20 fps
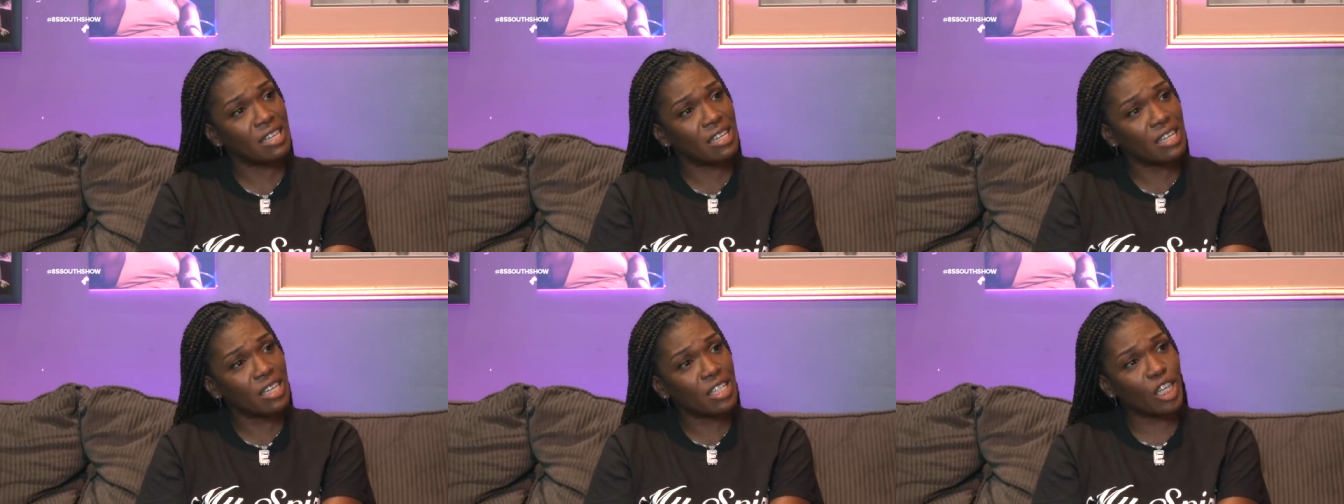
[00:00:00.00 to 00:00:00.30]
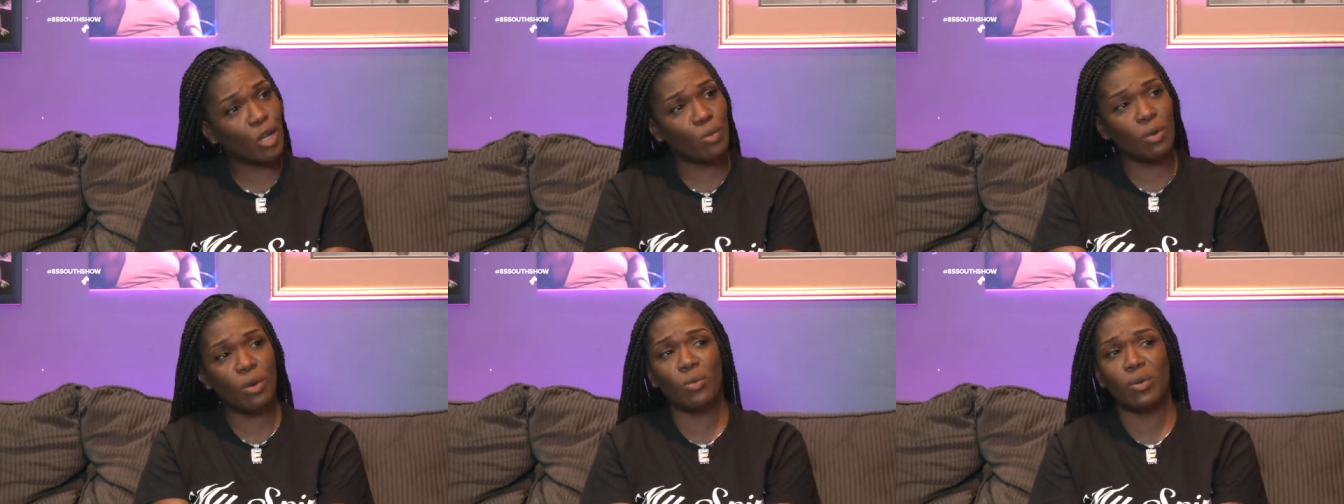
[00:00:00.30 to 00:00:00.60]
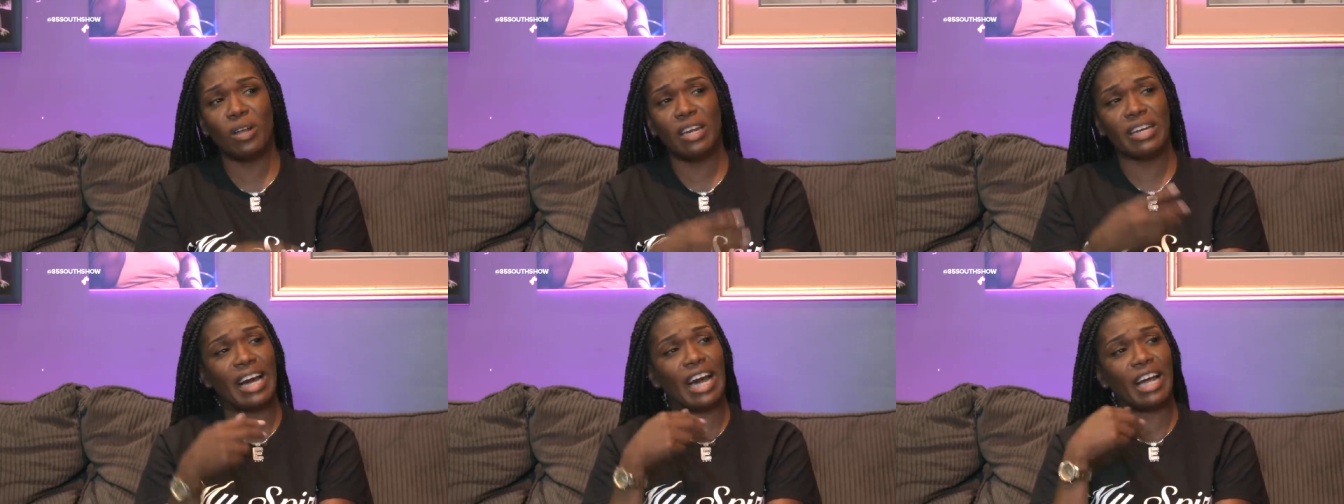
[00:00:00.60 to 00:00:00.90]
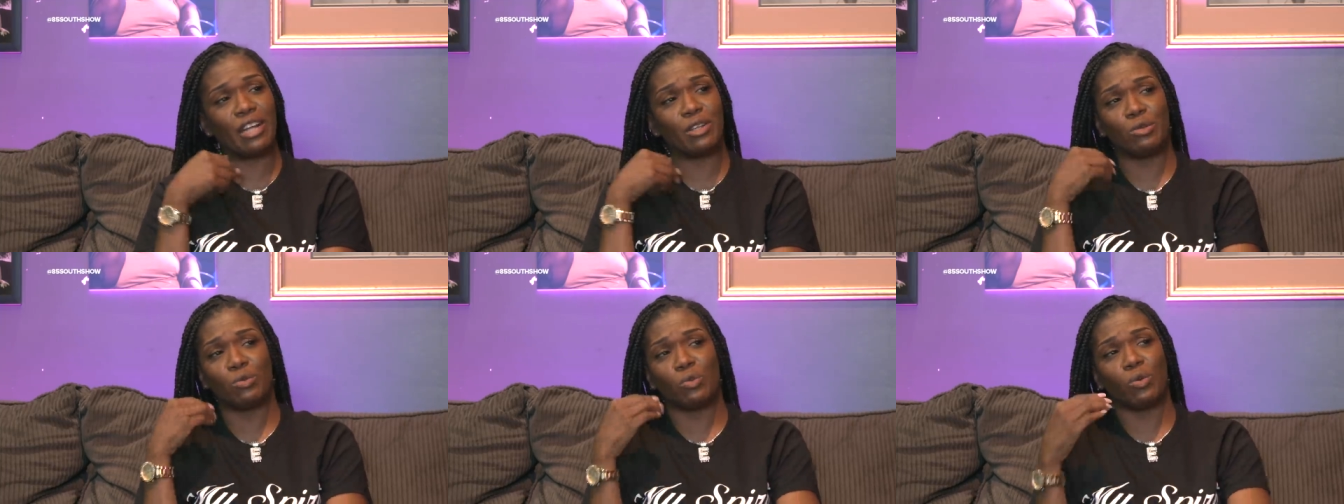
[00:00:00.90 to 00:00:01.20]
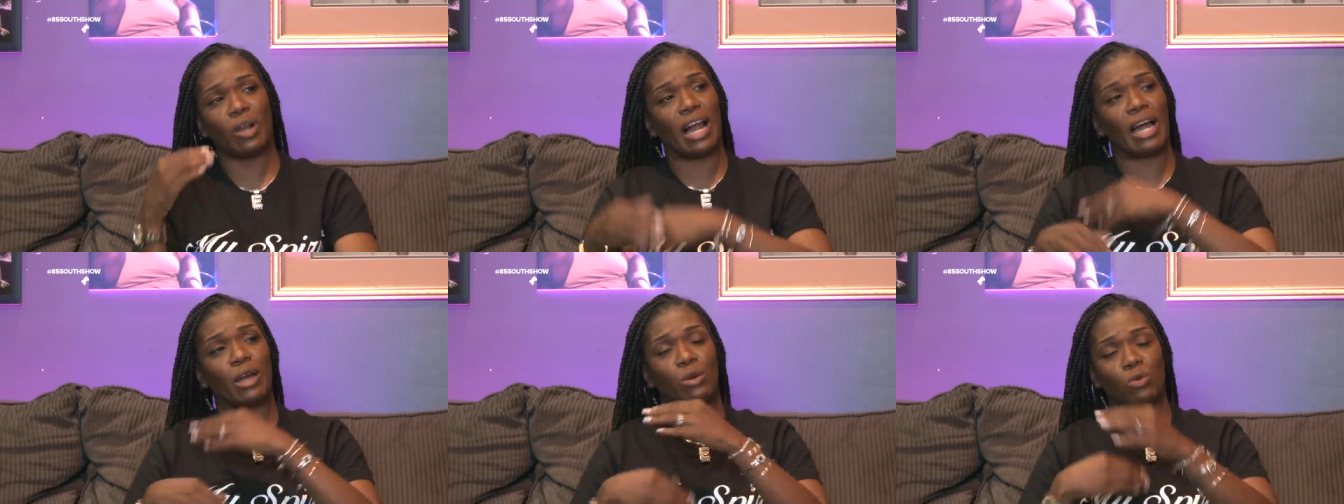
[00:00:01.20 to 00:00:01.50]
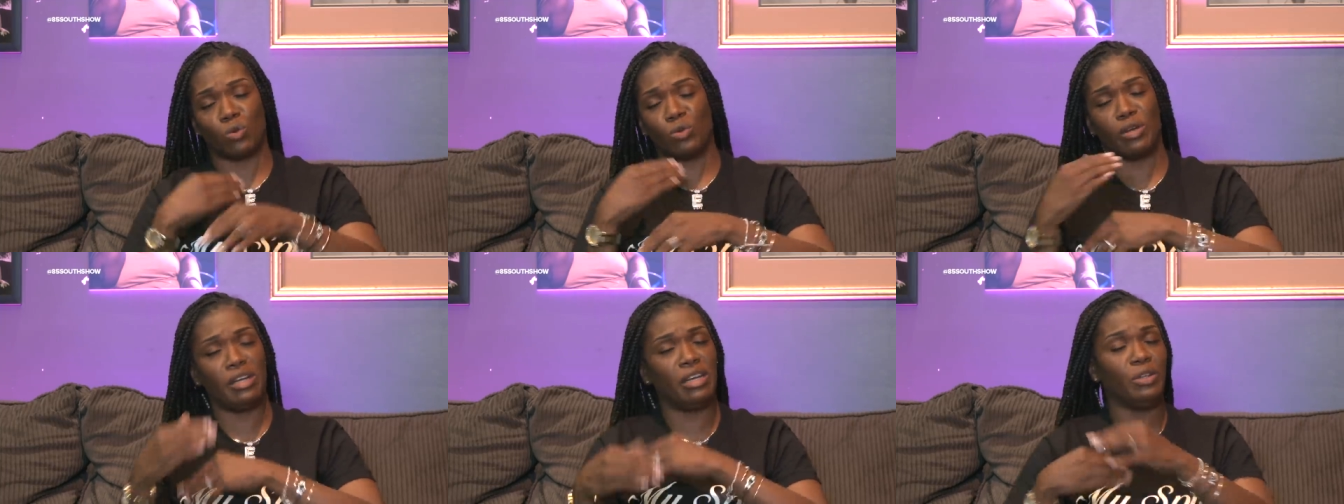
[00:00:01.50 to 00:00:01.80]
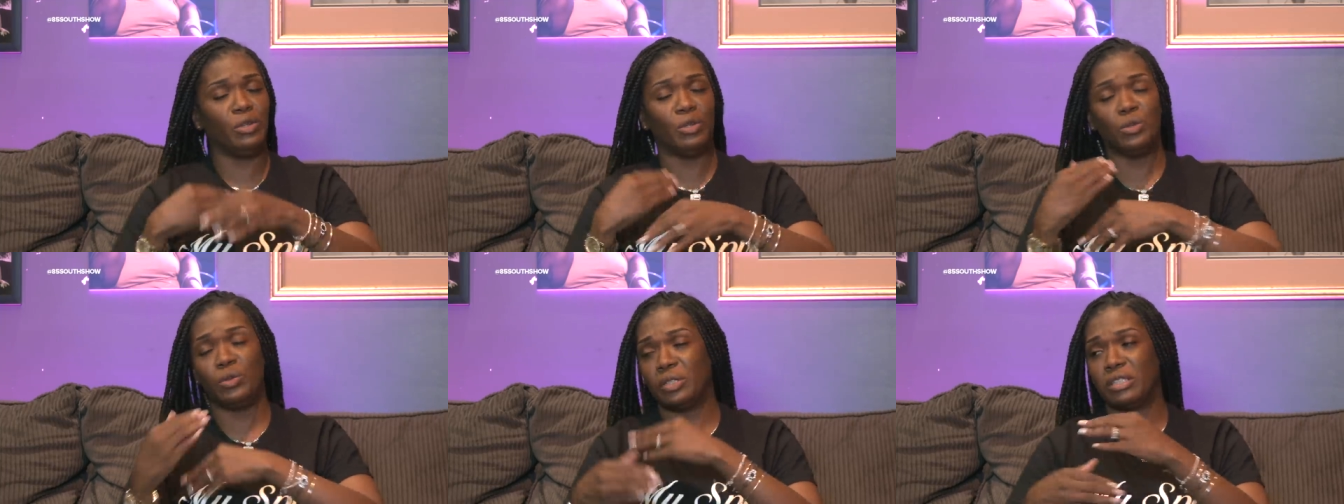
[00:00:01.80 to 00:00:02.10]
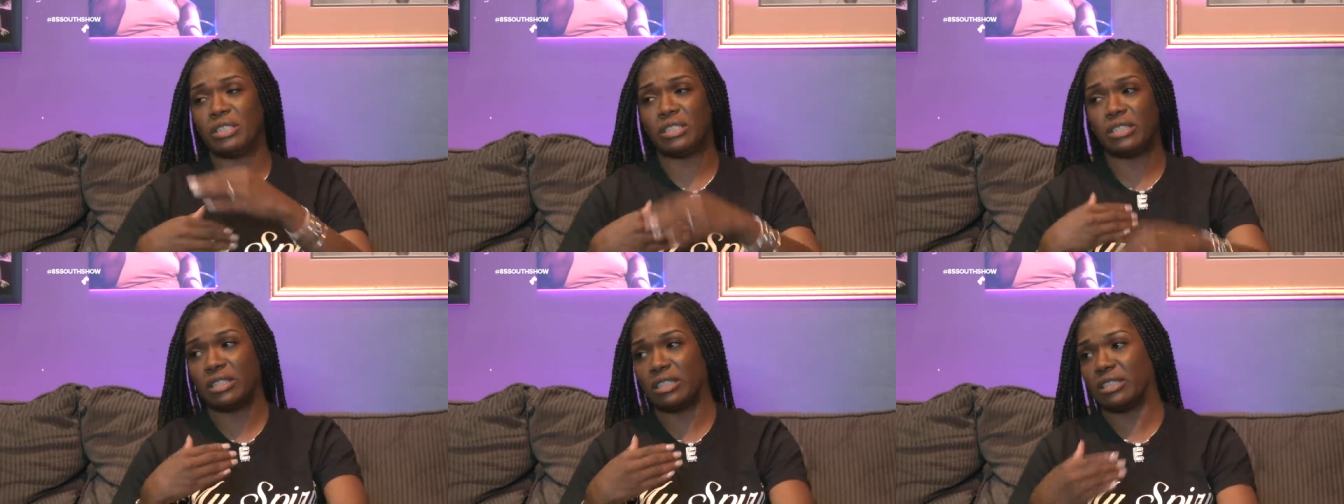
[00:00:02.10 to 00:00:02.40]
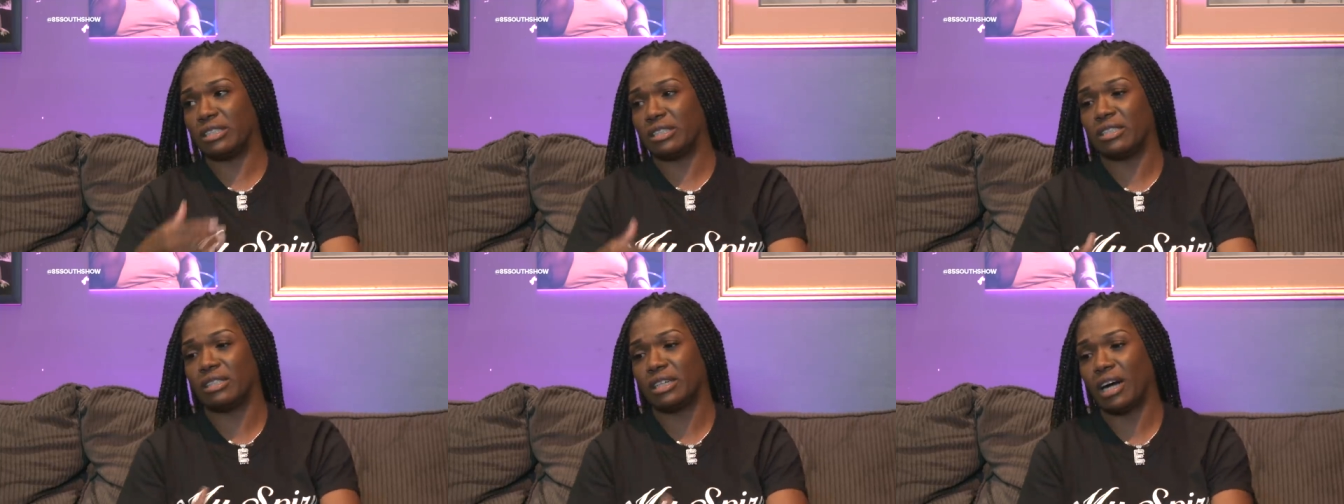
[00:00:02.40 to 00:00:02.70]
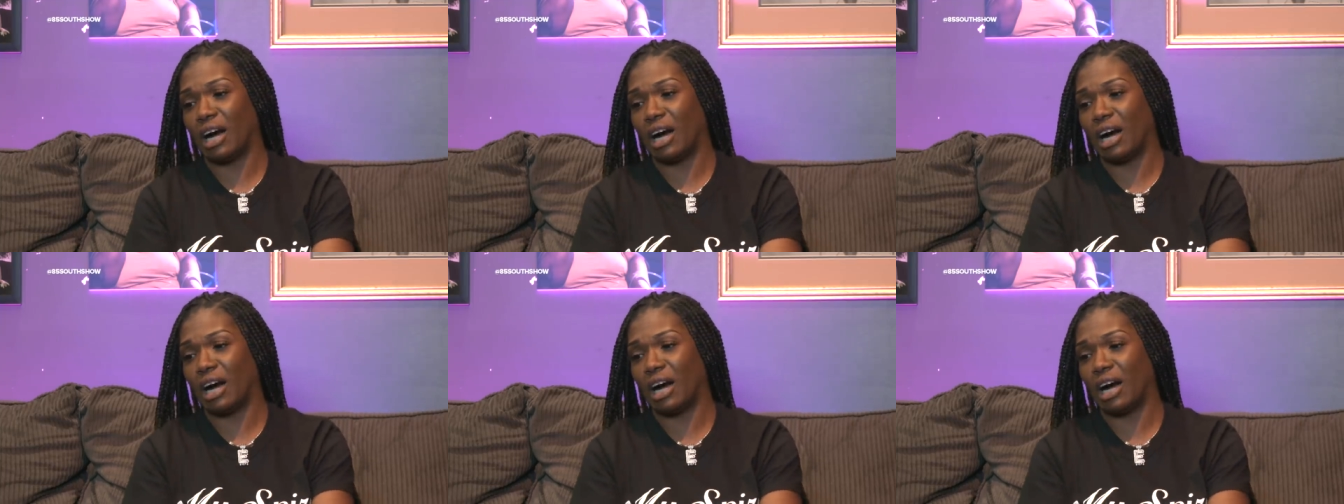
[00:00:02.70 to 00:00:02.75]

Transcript: Mm. So we really got to like redo the shit.